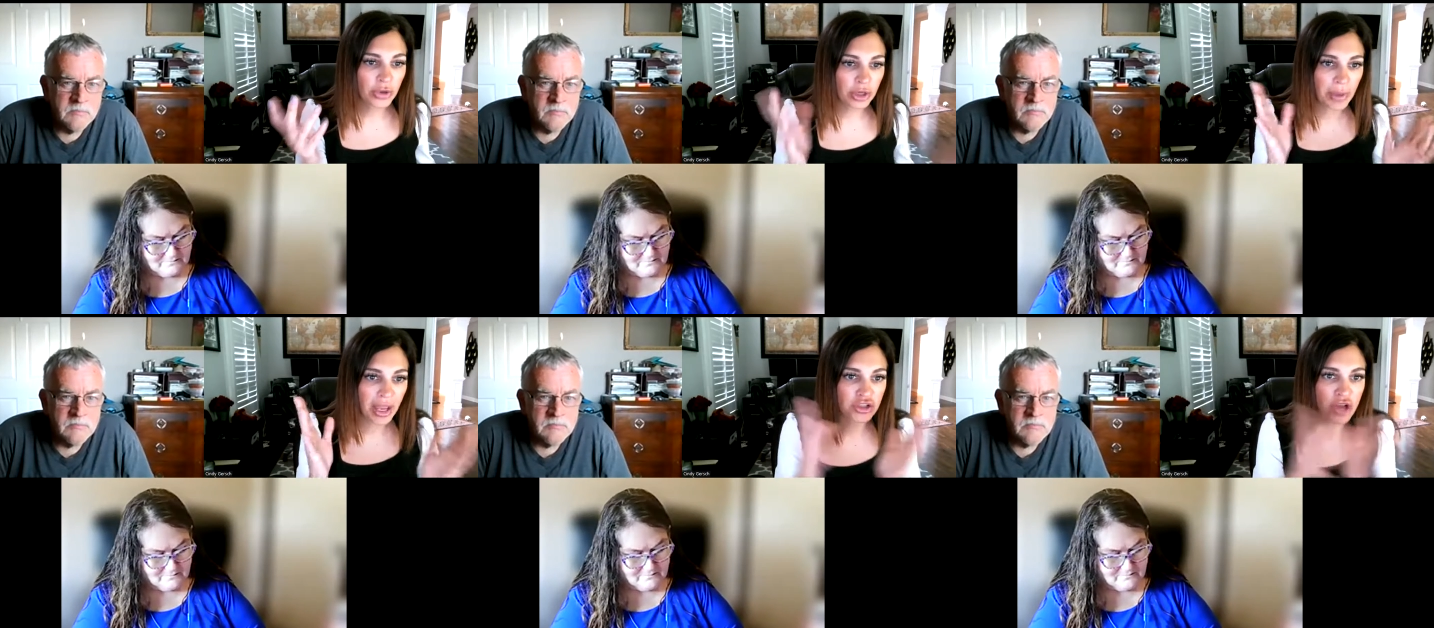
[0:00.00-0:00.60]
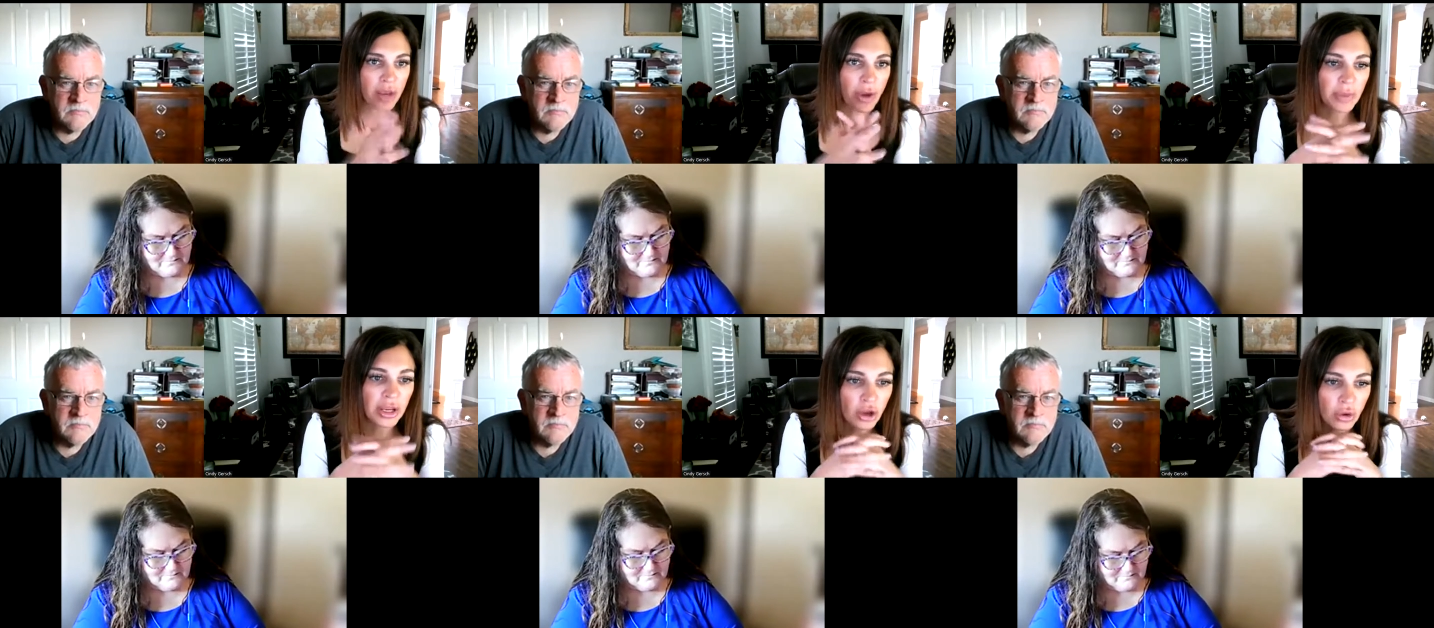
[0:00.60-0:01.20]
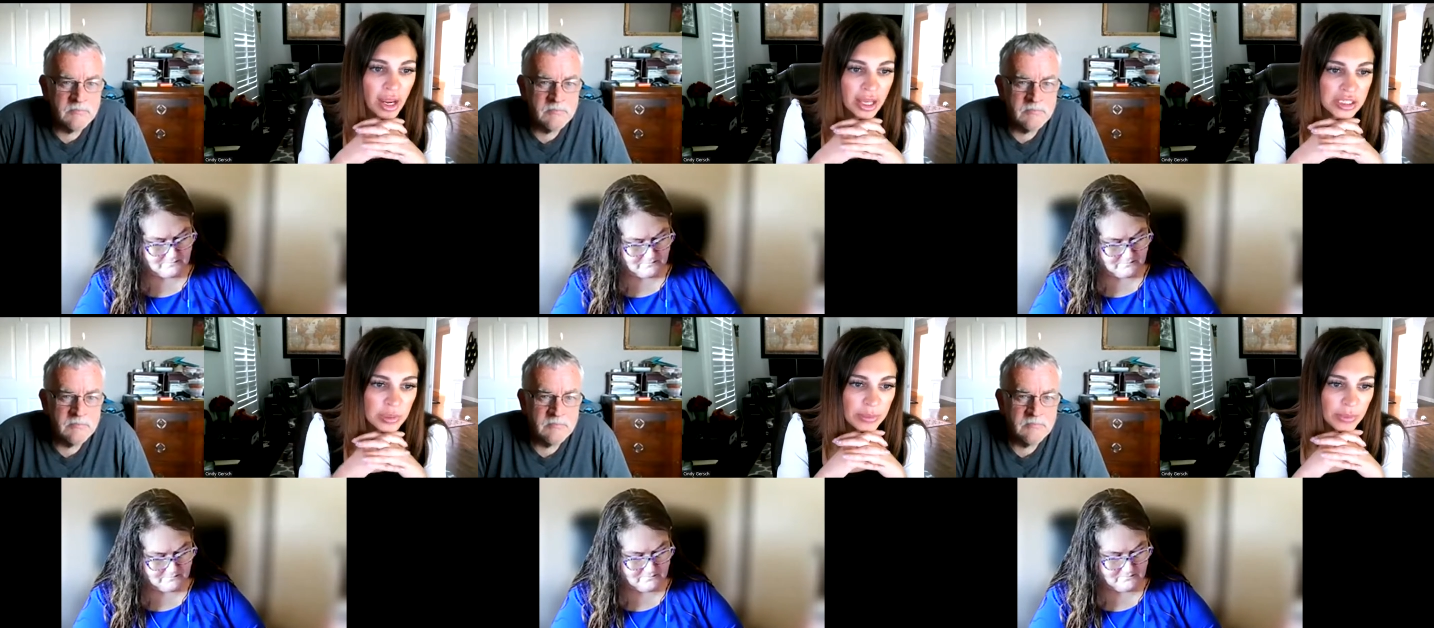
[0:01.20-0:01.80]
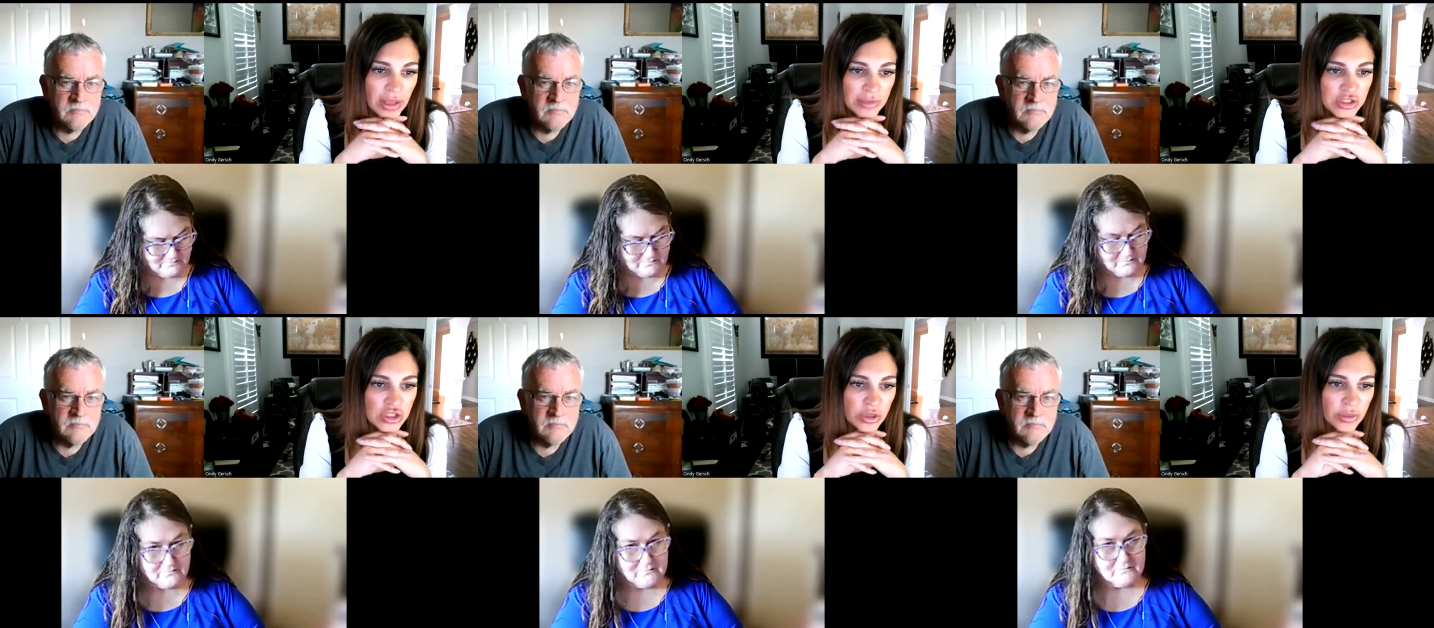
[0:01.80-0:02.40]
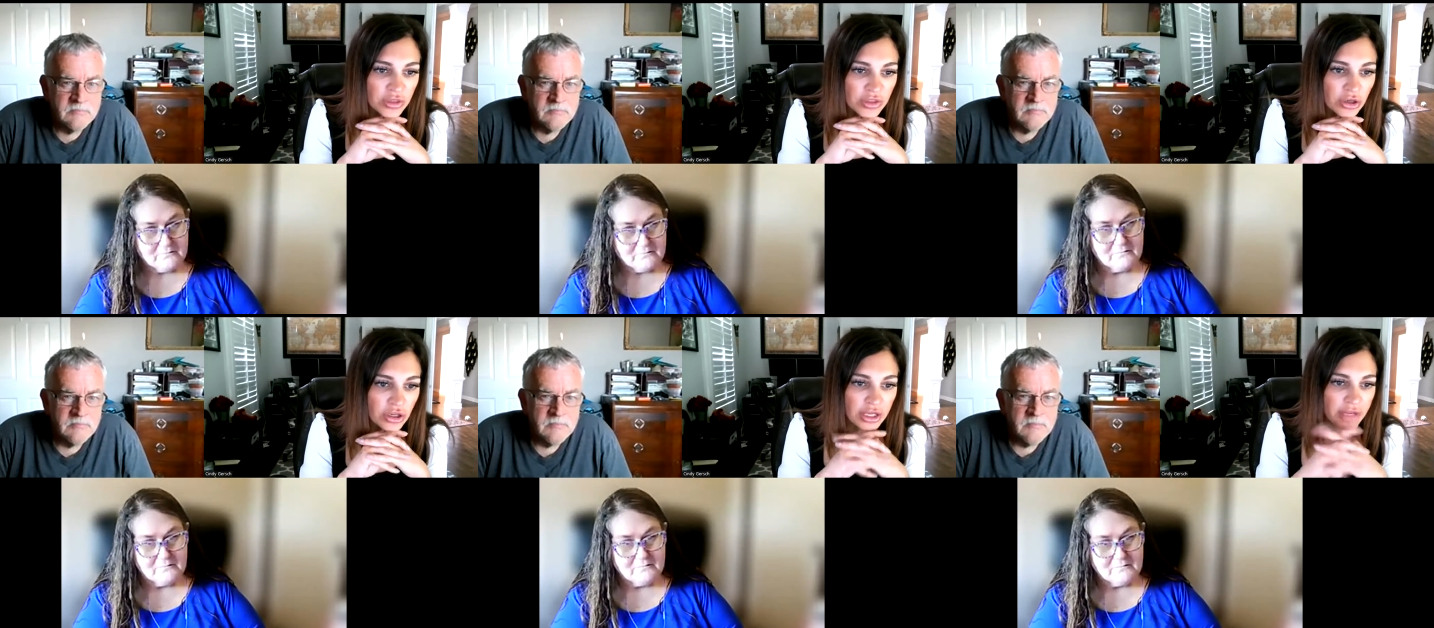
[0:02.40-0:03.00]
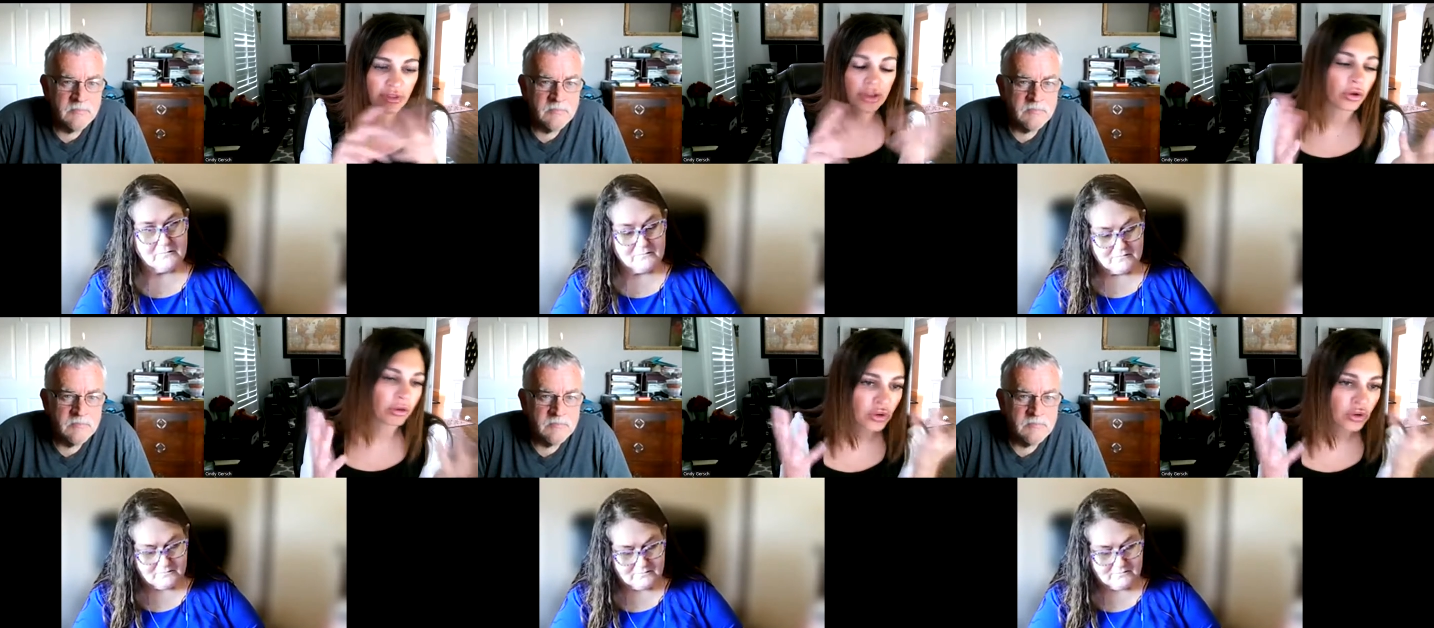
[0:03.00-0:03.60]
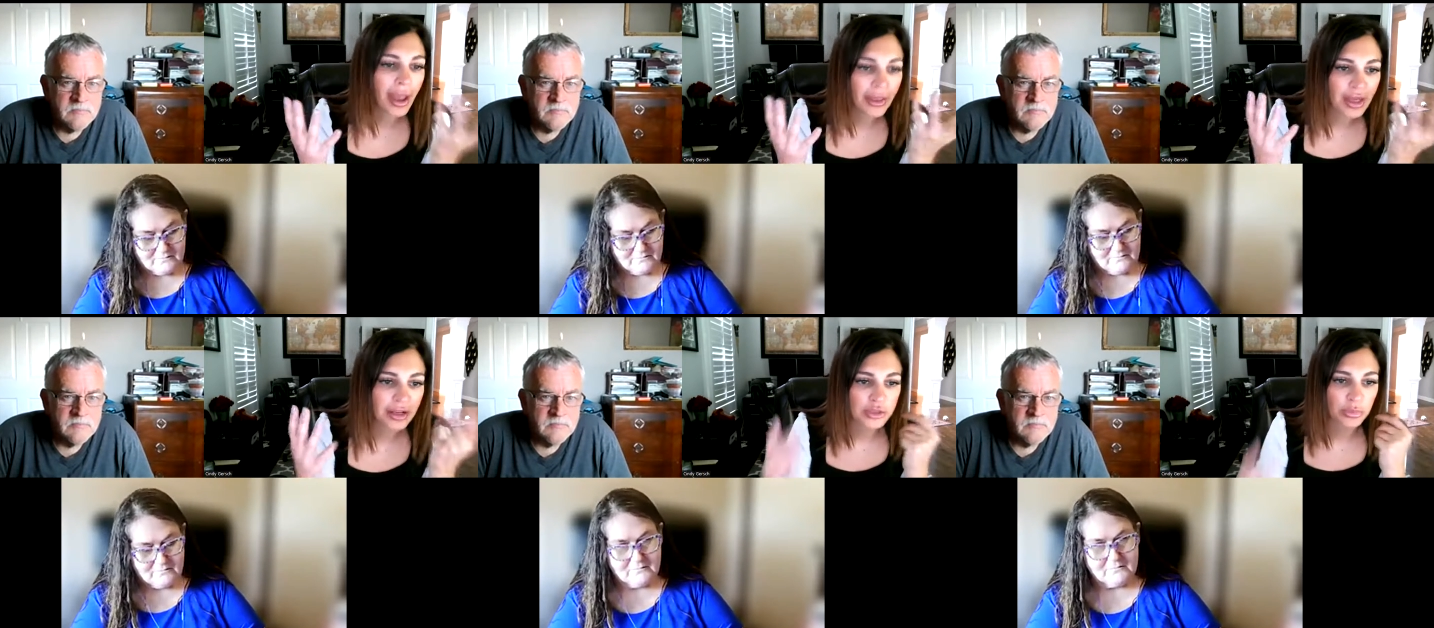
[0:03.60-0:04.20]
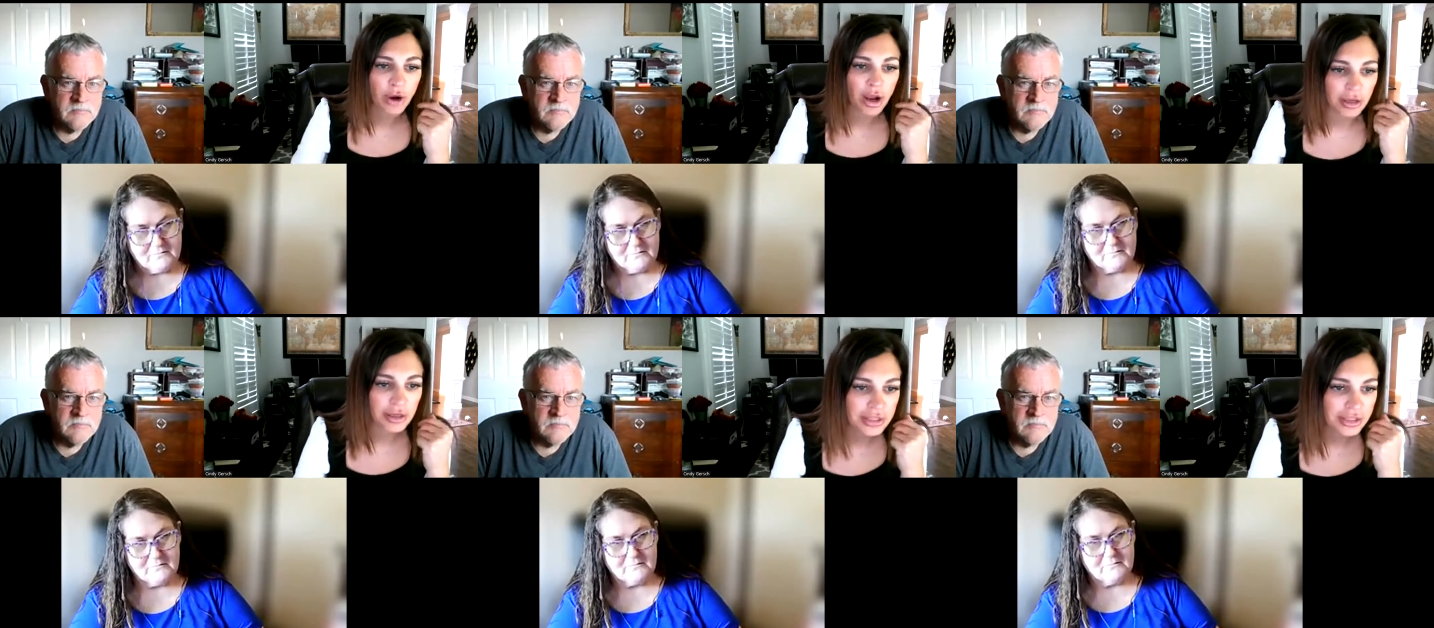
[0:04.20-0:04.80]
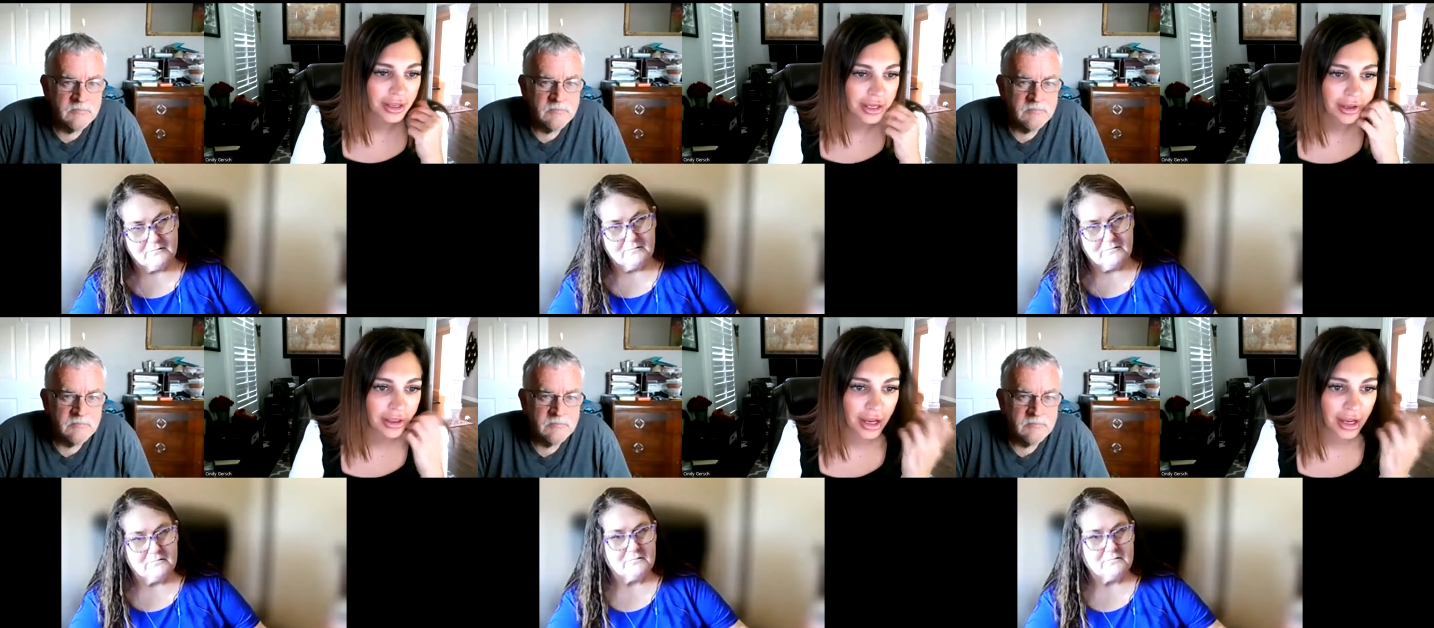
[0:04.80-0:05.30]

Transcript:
Speaker 1: put a backdrop up and go ask people on the street what they're give you know if you had that as a product like